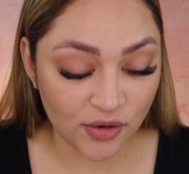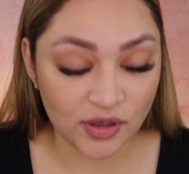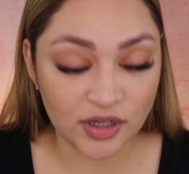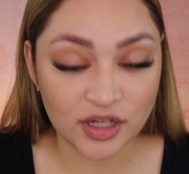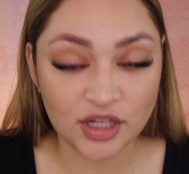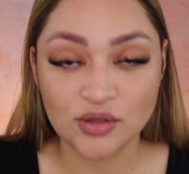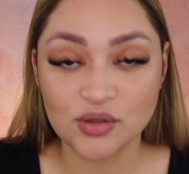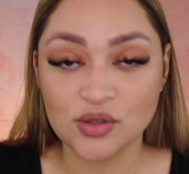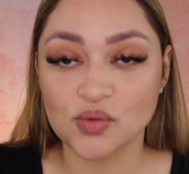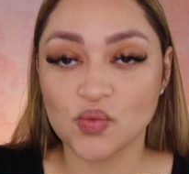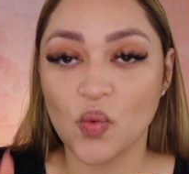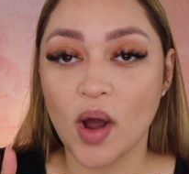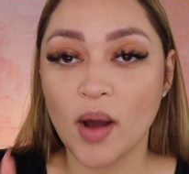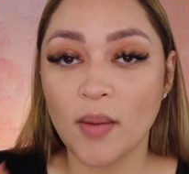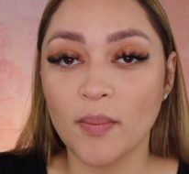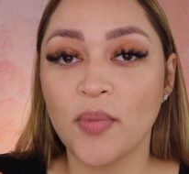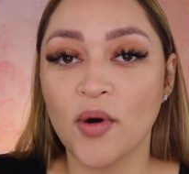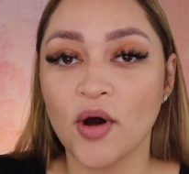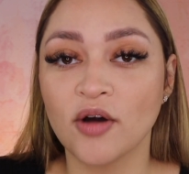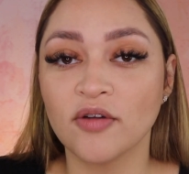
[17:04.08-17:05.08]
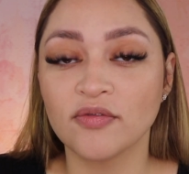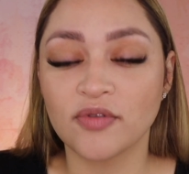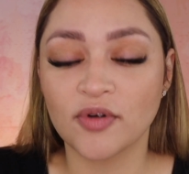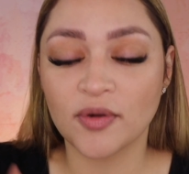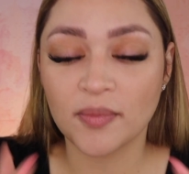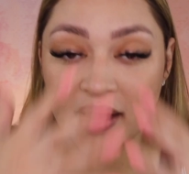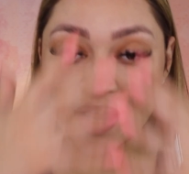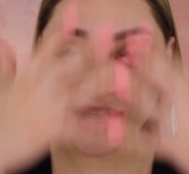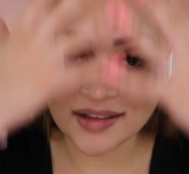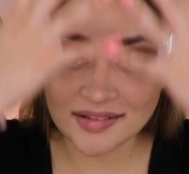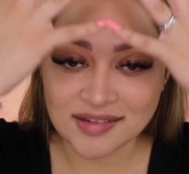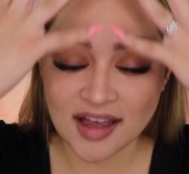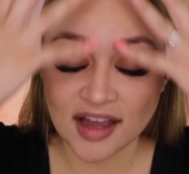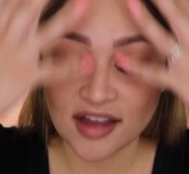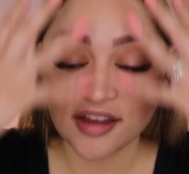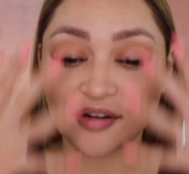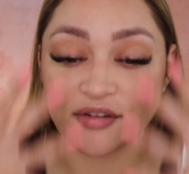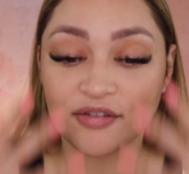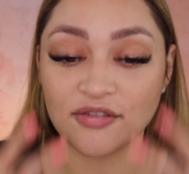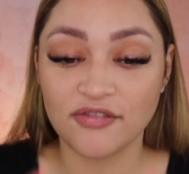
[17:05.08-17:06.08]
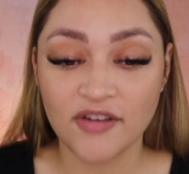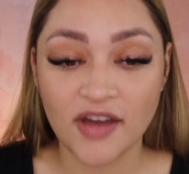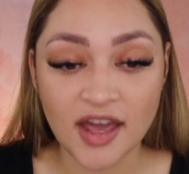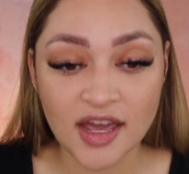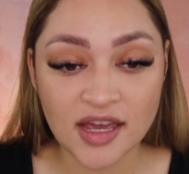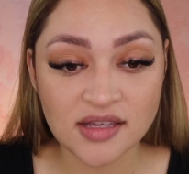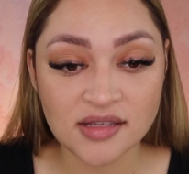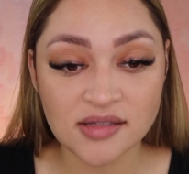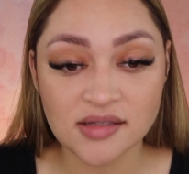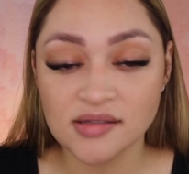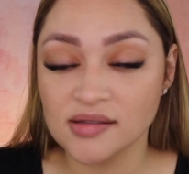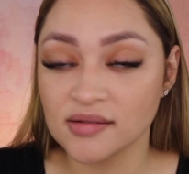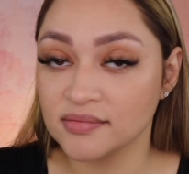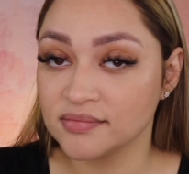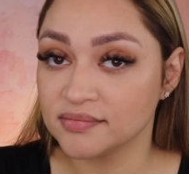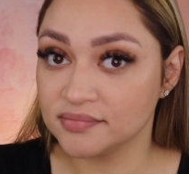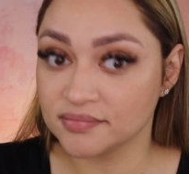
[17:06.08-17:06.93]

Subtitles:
only use 1 pump for my entire face.